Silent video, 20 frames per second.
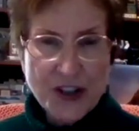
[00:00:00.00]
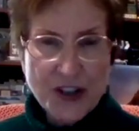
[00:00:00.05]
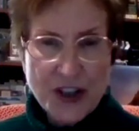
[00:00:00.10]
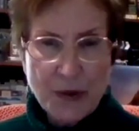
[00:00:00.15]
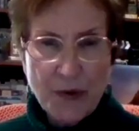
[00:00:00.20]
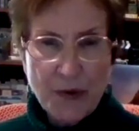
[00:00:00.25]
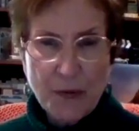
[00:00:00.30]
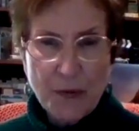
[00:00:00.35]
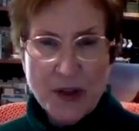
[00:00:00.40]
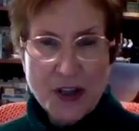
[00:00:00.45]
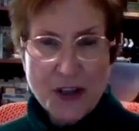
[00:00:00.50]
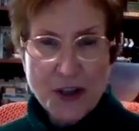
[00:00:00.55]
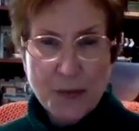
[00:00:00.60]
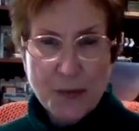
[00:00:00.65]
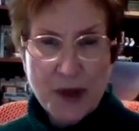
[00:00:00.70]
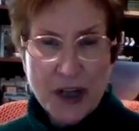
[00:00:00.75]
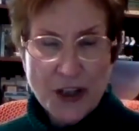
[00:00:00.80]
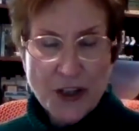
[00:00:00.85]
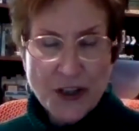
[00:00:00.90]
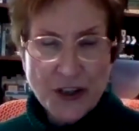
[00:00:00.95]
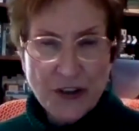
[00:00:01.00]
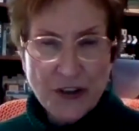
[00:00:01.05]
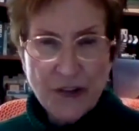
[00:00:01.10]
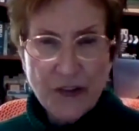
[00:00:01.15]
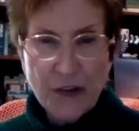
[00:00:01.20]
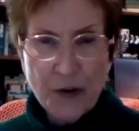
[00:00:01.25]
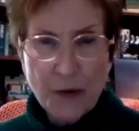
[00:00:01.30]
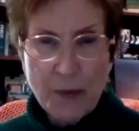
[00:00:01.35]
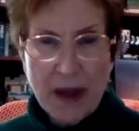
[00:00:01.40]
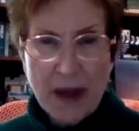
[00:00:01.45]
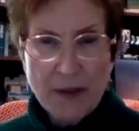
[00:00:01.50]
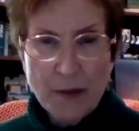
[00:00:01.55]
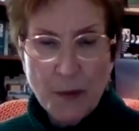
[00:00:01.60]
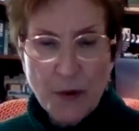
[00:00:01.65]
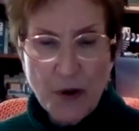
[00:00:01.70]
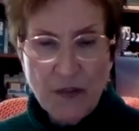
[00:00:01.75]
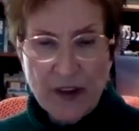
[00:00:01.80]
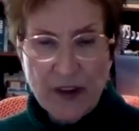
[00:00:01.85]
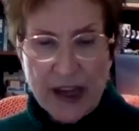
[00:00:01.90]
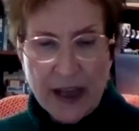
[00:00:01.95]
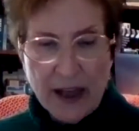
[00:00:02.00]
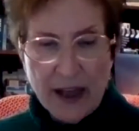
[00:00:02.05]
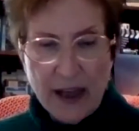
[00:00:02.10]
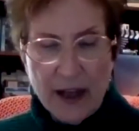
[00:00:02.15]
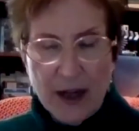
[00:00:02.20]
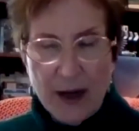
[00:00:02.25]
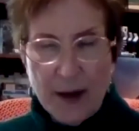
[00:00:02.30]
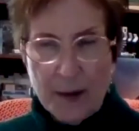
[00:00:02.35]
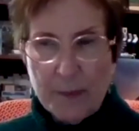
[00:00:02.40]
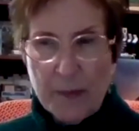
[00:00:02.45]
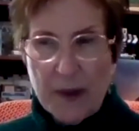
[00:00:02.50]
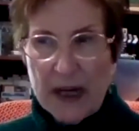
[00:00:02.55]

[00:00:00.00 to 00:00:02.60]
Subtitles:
she was Mission Pictures who made the movie. But